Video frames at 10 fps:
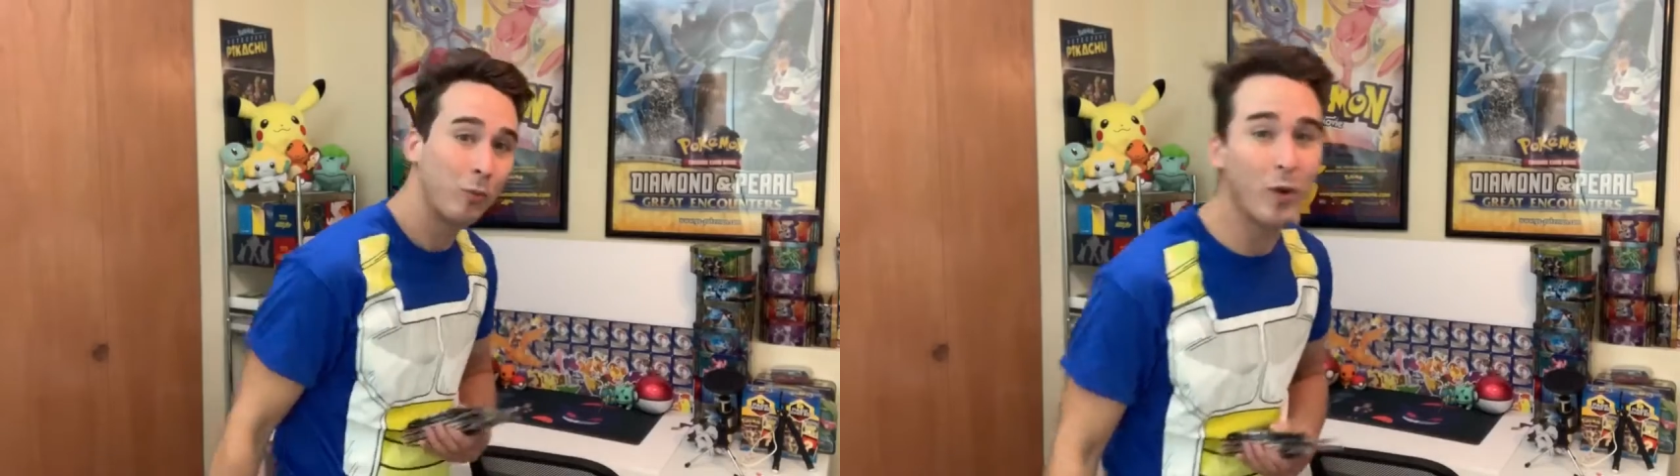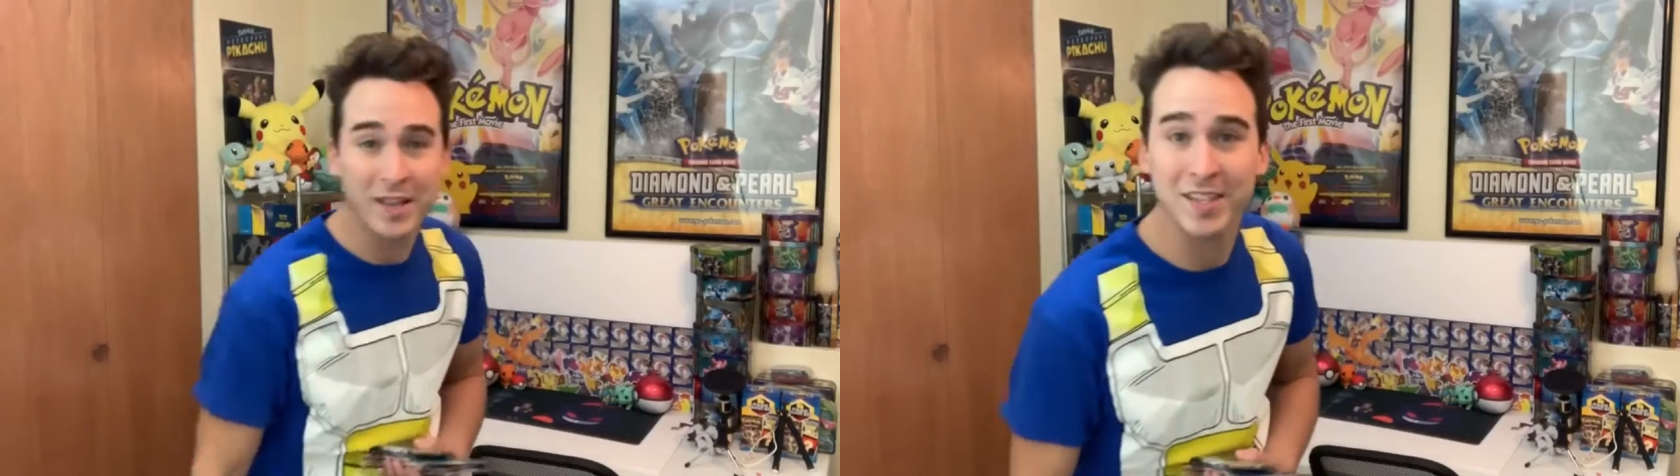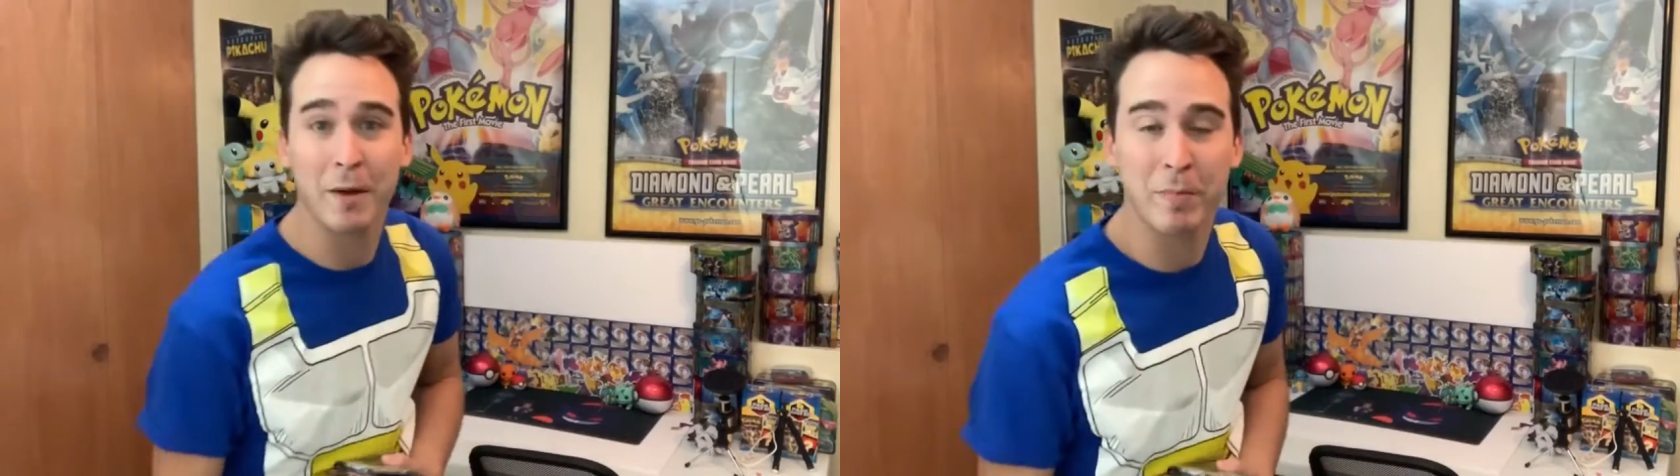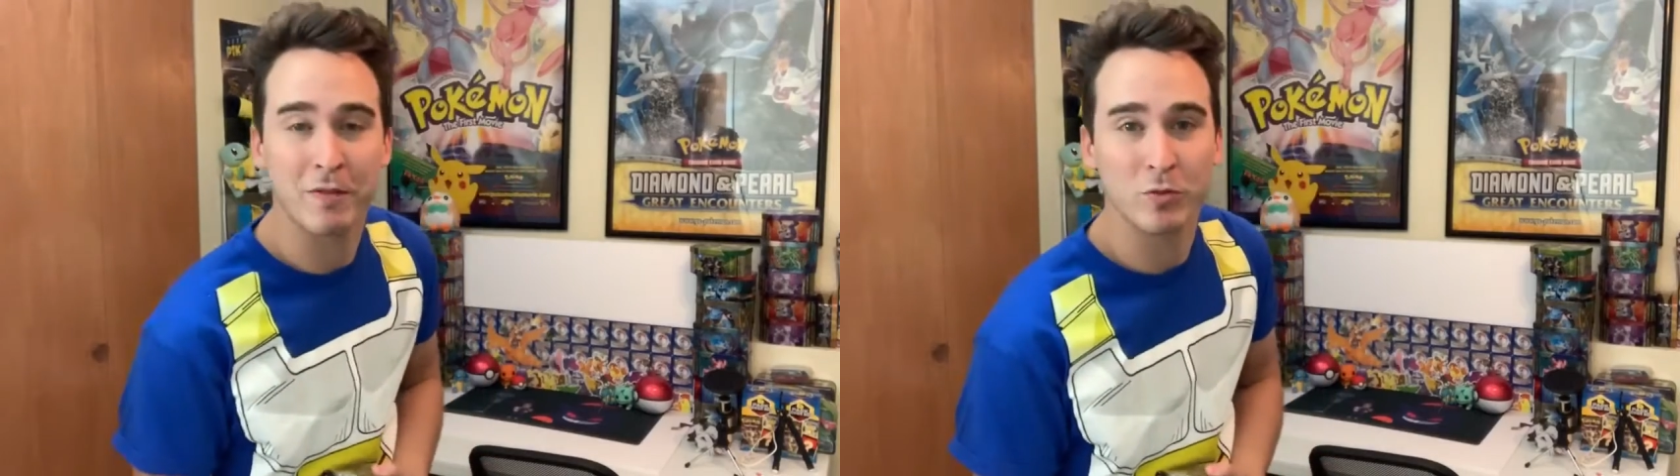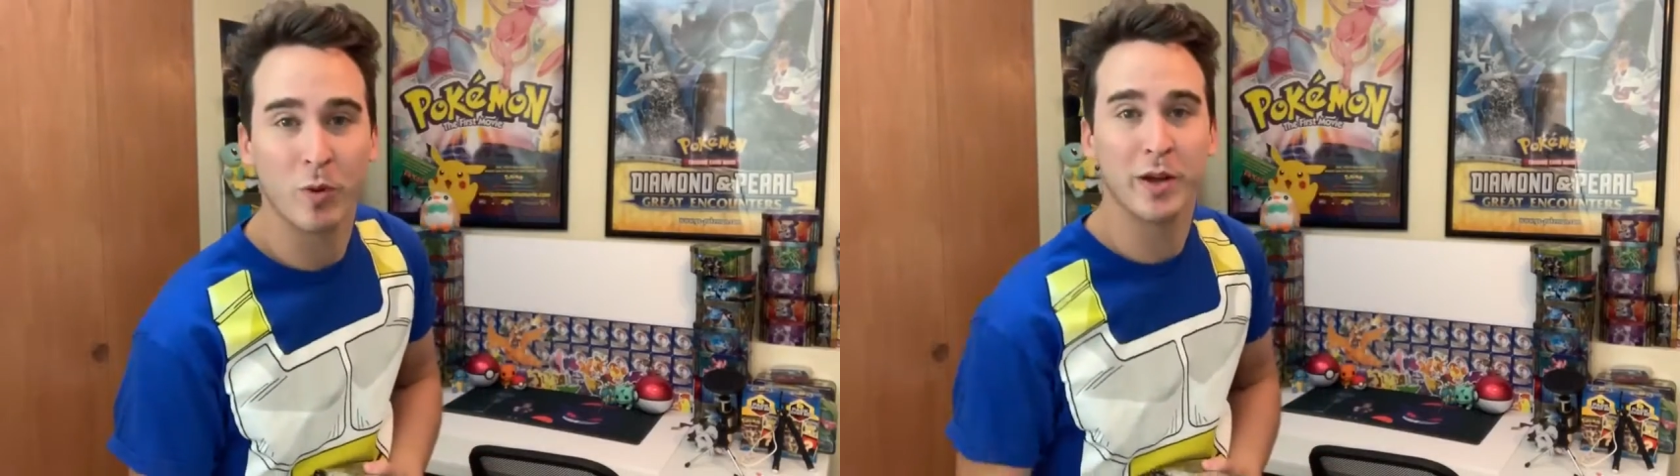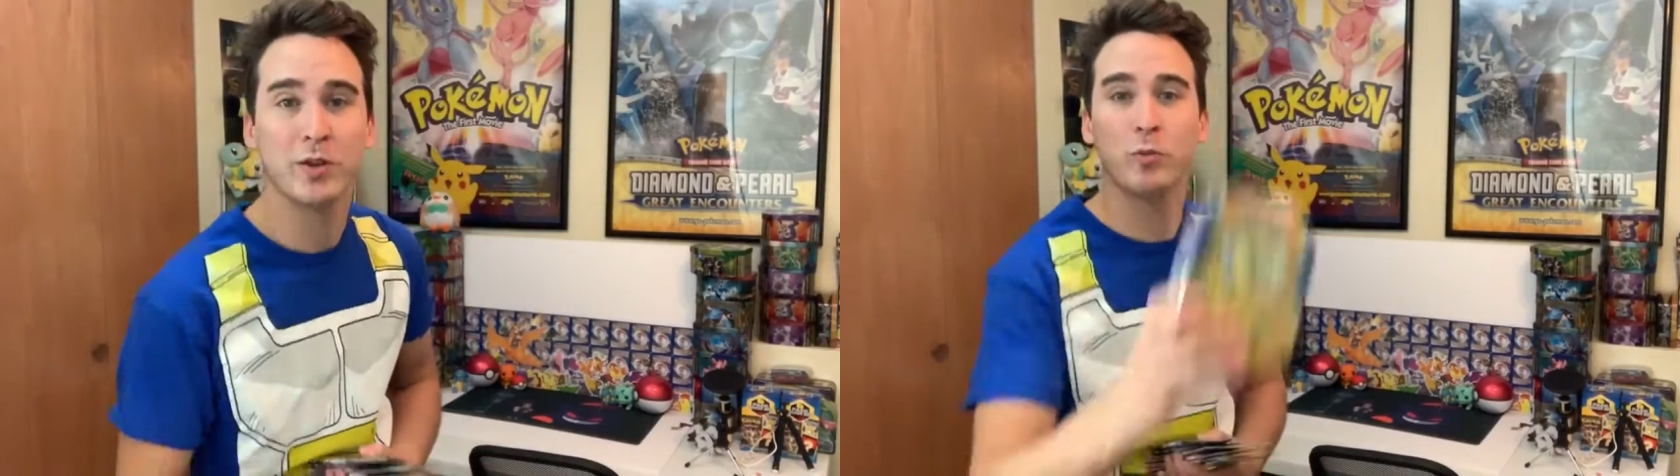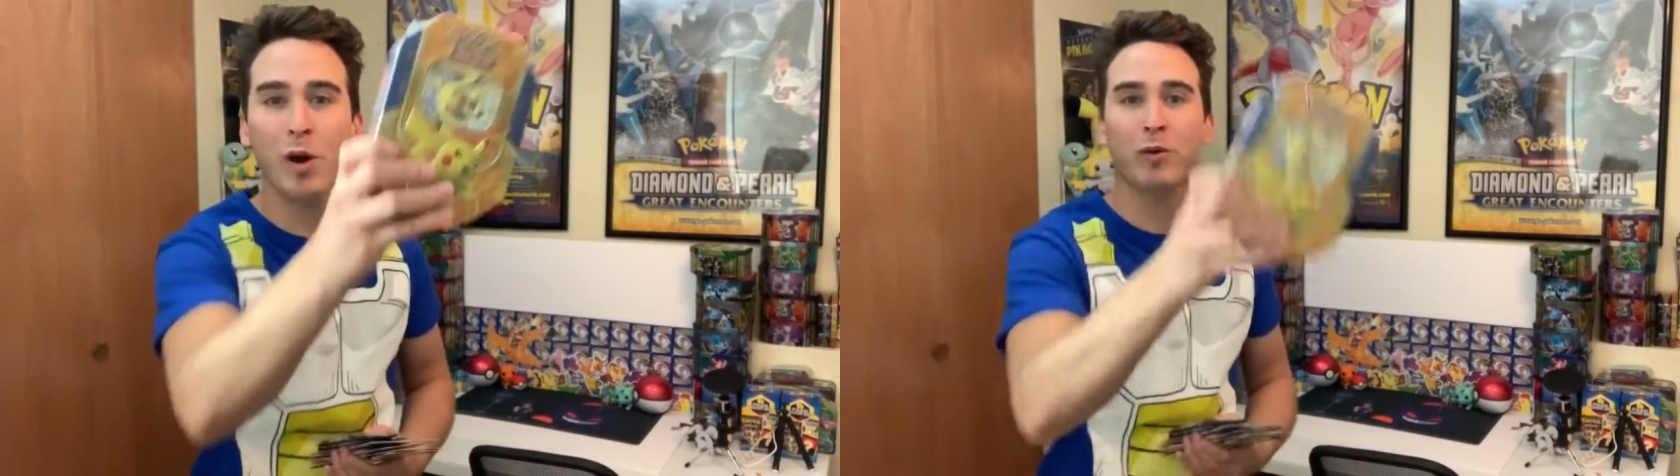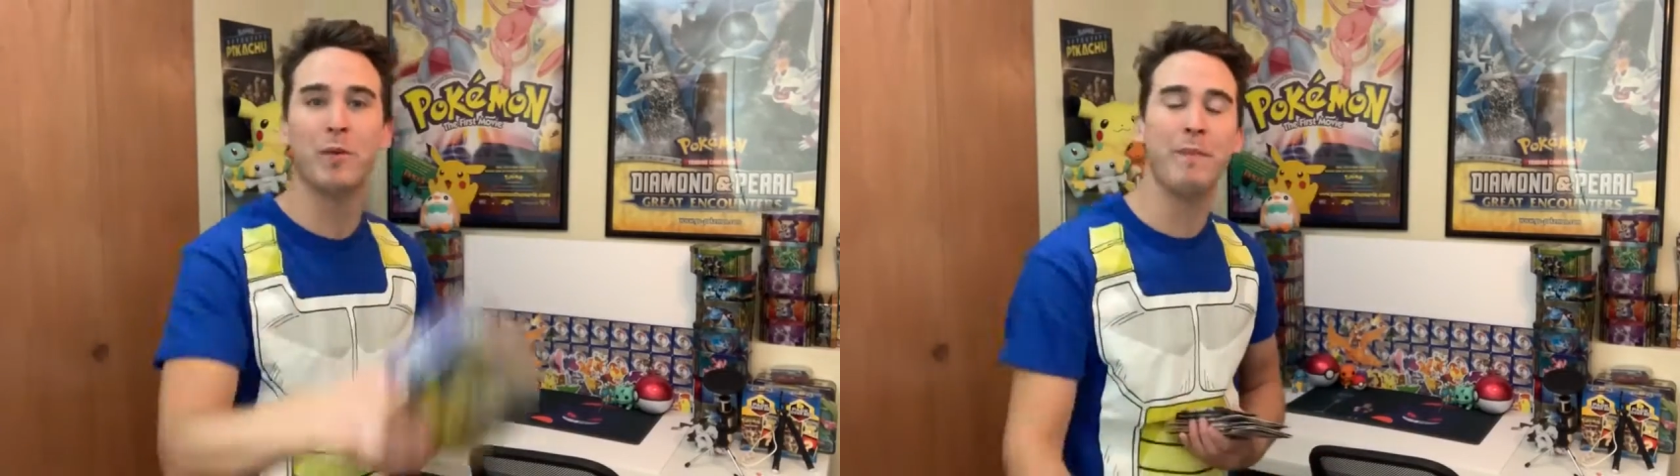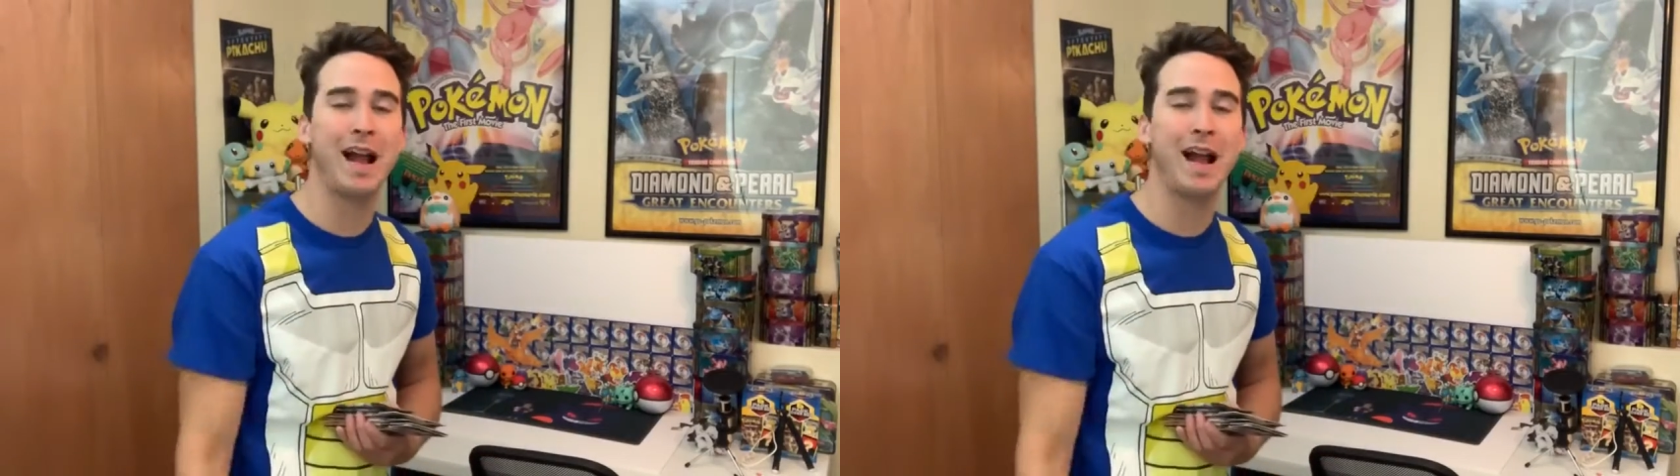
what is up everyone? Welcome